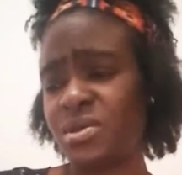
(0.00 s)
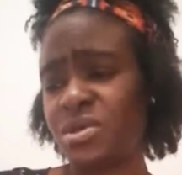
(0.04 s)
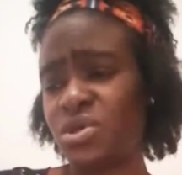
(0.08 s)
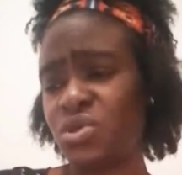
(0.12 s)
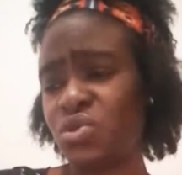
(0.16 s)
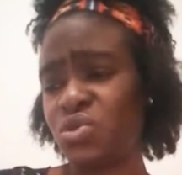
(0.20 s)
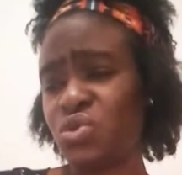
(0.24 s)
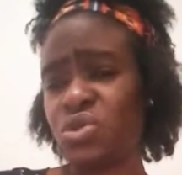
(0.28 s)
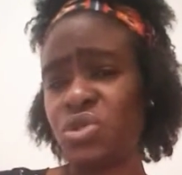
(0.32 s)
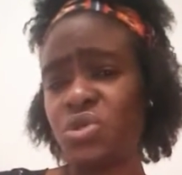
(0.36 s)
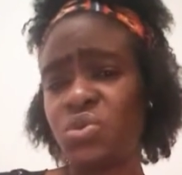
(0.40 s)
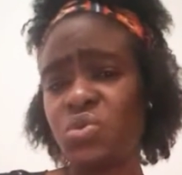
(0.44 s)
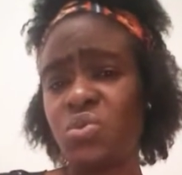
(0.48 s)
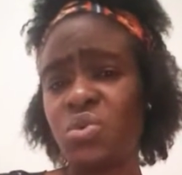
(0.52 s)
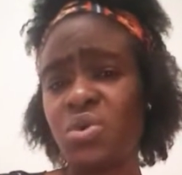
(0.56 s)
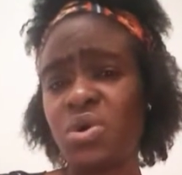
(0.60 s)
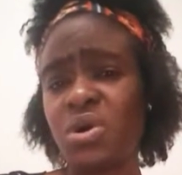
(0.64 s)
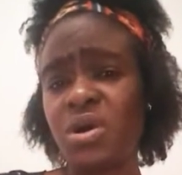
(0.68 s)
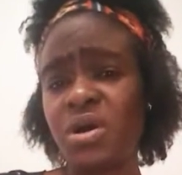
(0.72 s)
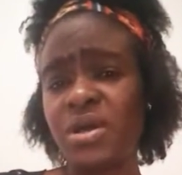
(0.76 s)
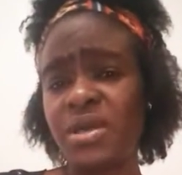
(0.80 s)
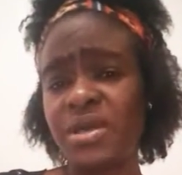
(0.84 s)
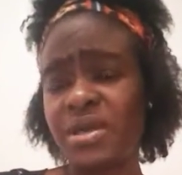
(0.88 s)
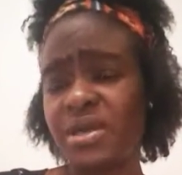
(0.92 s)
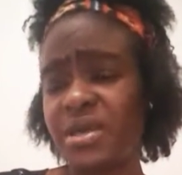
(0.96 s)
So the
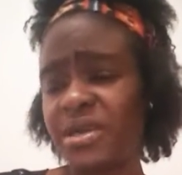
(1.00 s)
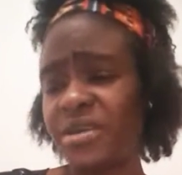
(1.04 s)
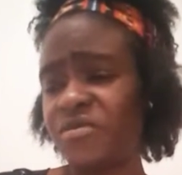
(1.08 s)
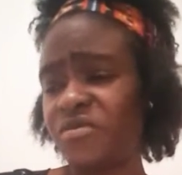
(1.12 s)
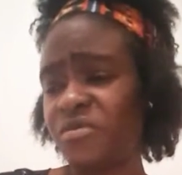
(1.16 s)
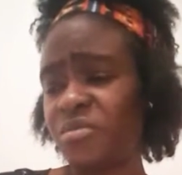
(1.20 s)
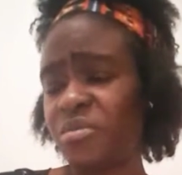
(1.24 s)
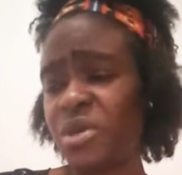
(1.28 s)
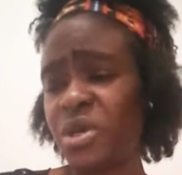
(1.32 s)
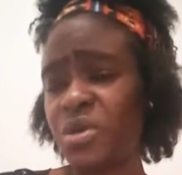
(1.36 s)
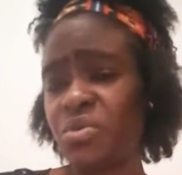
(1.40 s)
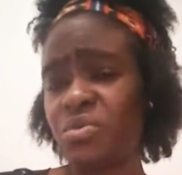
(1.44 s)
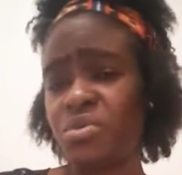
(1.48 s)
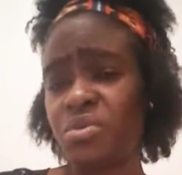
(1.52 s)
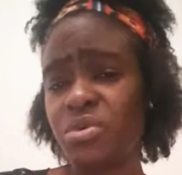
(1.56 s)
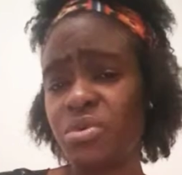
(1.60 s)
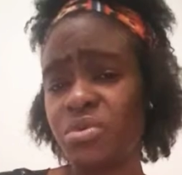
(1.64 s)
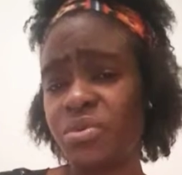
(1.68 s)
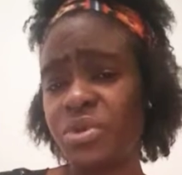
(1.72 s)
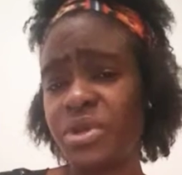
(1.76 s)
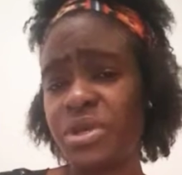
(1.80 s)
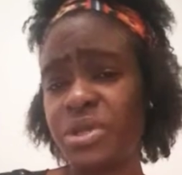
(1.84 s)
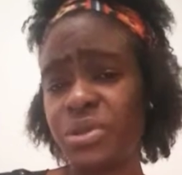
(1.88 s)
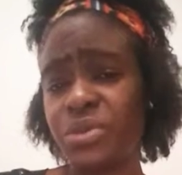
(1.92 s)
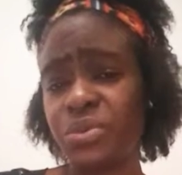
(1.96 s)
word he gave me will
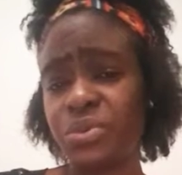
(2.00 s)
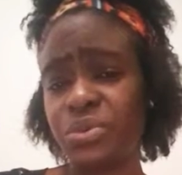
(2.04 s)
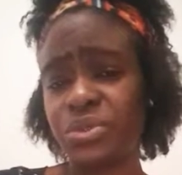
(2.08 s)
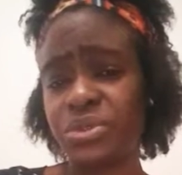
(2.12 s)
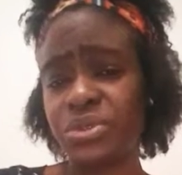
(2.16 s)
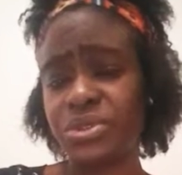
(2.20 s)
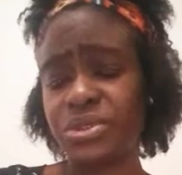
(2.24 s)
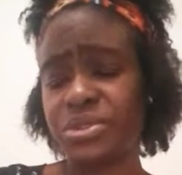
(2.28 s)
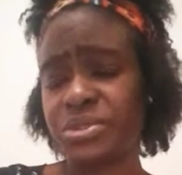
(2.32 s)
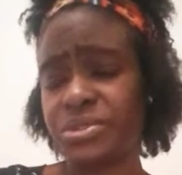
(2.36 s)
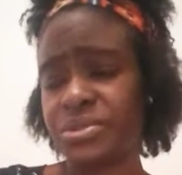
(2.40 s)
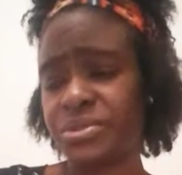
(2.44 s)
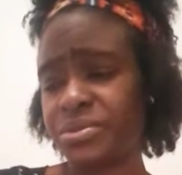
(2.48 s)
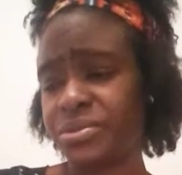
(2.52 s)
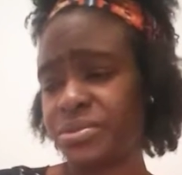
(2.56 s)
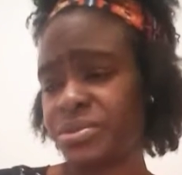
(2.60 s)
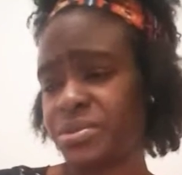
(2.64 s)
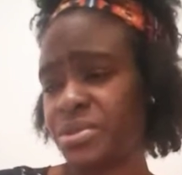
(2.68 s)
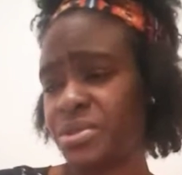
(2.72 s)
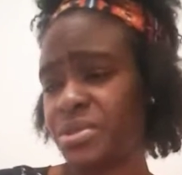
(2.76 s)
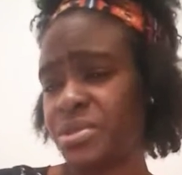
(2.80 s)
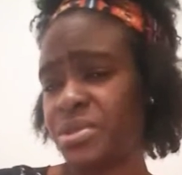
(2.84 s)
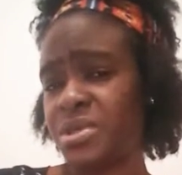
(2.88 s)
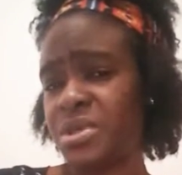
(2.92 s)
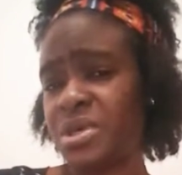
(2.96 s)
read the word.
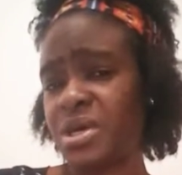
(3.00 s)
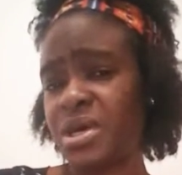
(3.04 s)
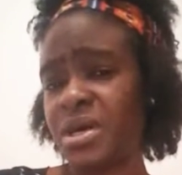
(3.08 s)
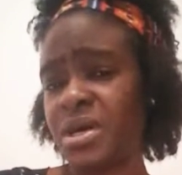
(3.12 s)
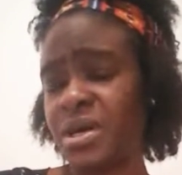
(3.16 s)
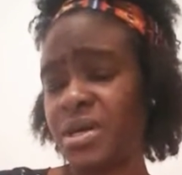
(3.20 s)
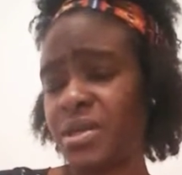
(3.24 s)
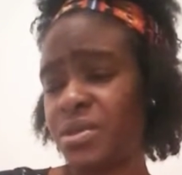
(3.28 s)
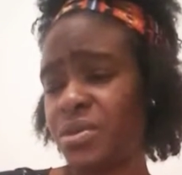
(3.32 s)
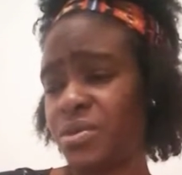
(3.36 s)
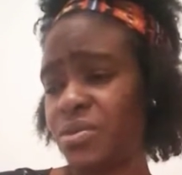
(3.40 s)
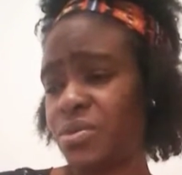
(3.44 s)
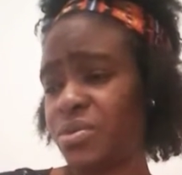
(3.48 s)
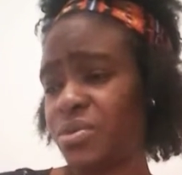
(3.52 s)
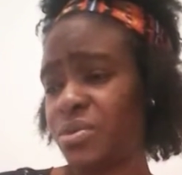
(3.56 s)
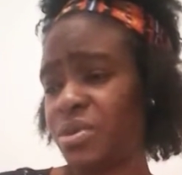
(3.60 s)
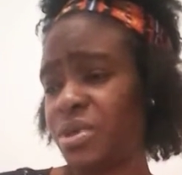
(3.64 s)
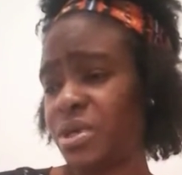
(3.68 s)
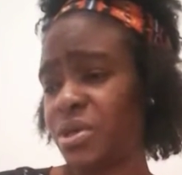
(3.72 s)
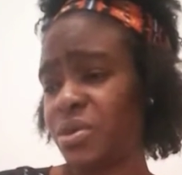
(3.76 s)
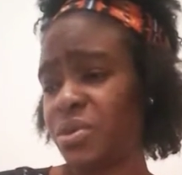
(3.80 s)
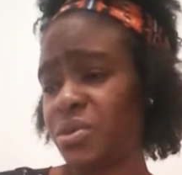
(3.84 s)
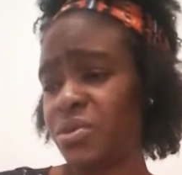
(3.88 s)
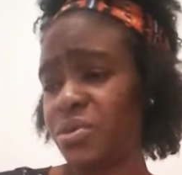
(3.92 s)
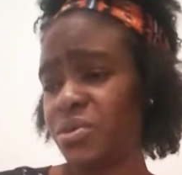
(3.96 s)

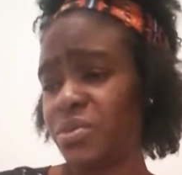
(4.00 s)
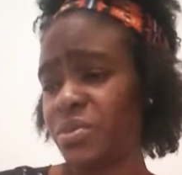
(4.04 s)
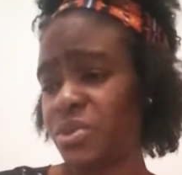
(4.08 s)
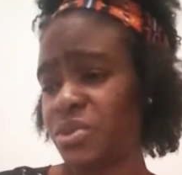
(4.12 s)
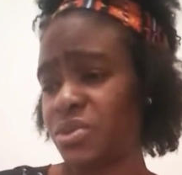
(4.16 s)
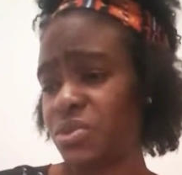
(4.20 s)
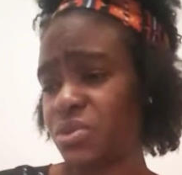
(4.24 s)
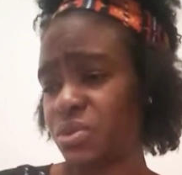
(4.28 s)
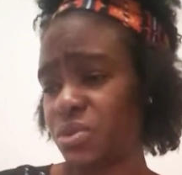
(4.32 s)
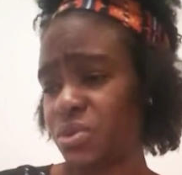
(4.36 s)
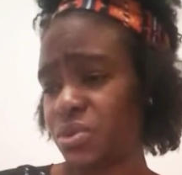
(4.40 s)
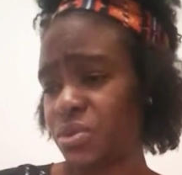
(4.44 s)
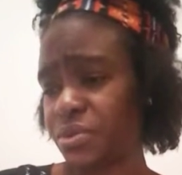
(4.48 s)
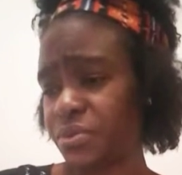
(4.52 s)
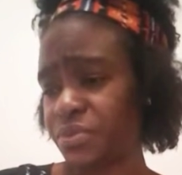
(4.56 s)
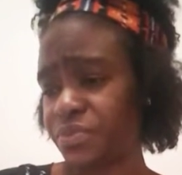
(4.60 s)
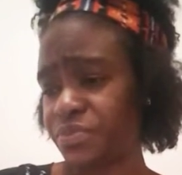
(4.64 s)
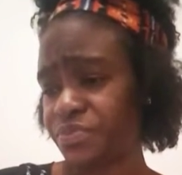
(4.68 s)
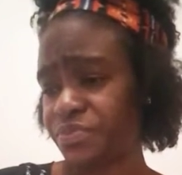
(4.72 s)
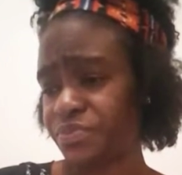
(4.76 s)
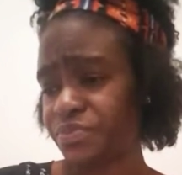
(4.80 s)
Hallelujah. Glory be to God.